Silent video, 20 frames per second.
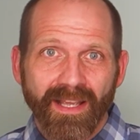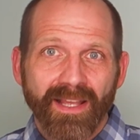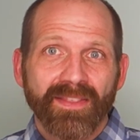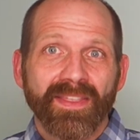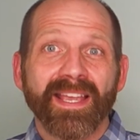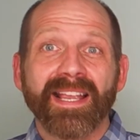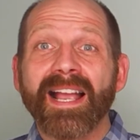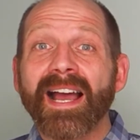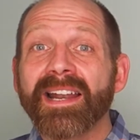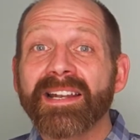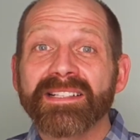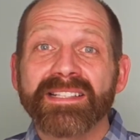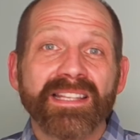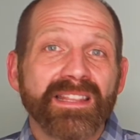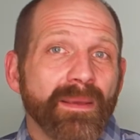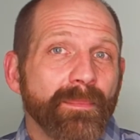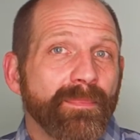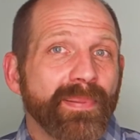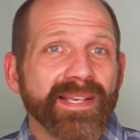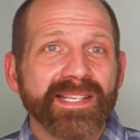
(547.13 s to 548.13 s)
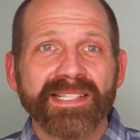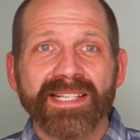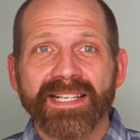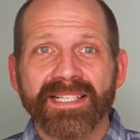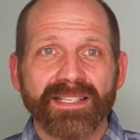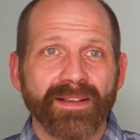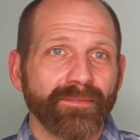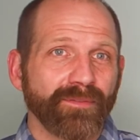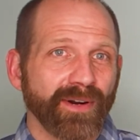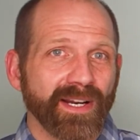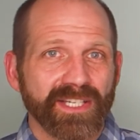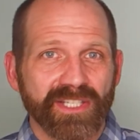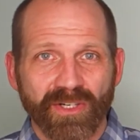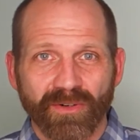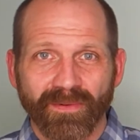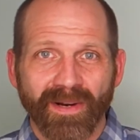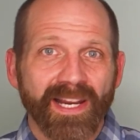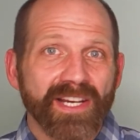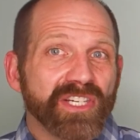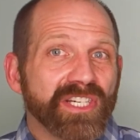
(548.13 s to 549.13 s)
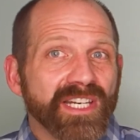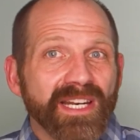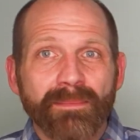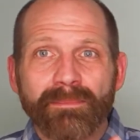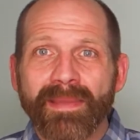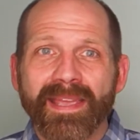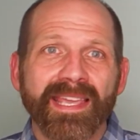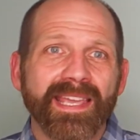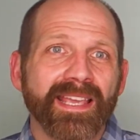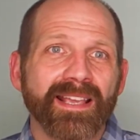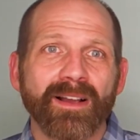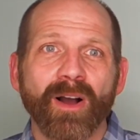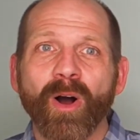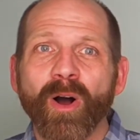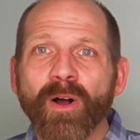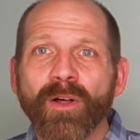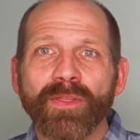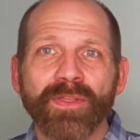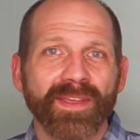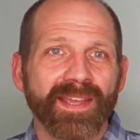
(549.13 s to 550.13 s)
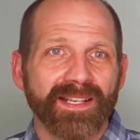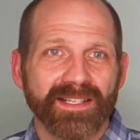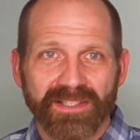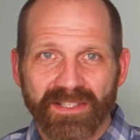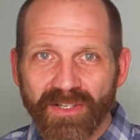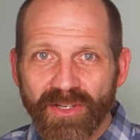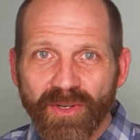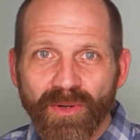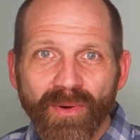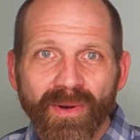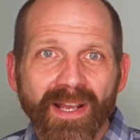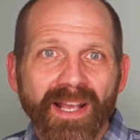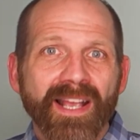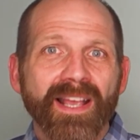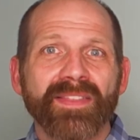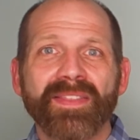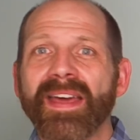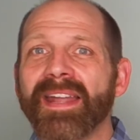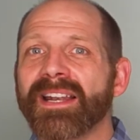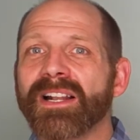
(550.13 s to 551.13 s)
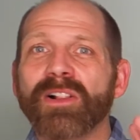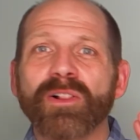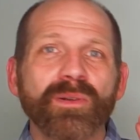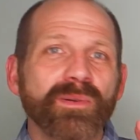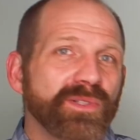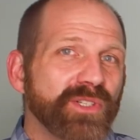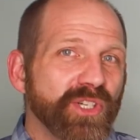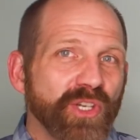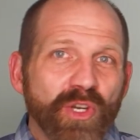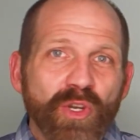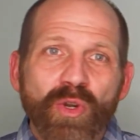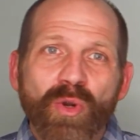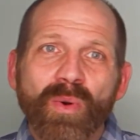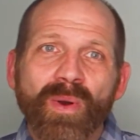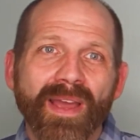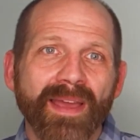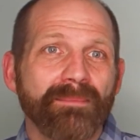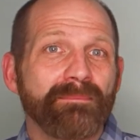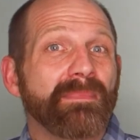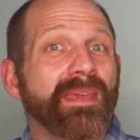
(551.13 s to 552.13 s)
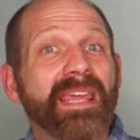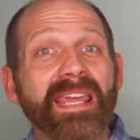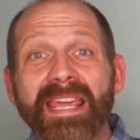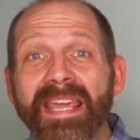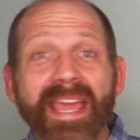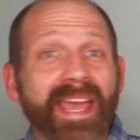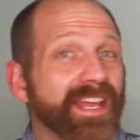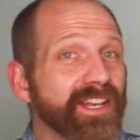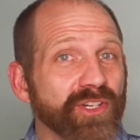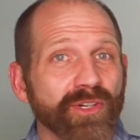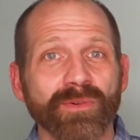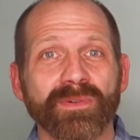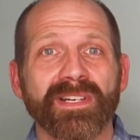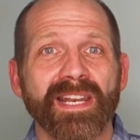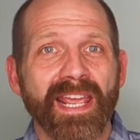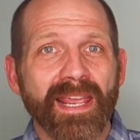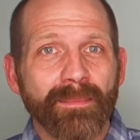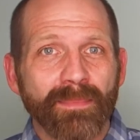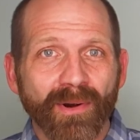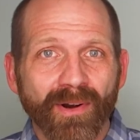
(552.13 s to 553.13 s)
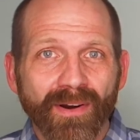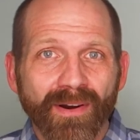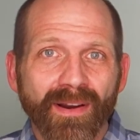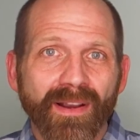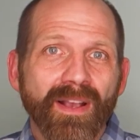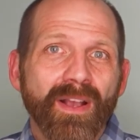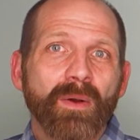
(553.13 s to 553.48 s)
That God is in the business of restoration and making all things new, and that includes you and me and your neighbor.